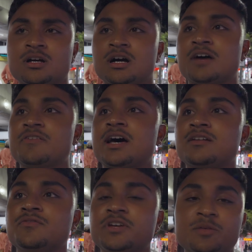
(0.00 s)
I've had
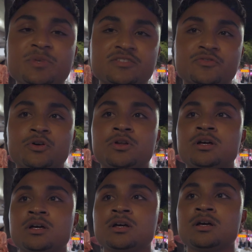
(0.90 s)
Vietnamese food,
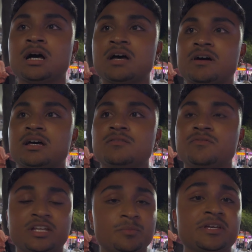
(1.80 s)
I've had
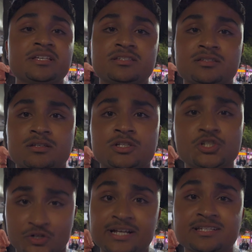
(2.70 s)
Vietnamese
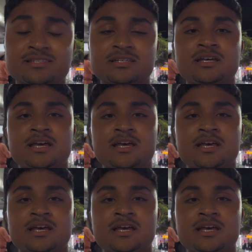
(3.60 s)
drinks,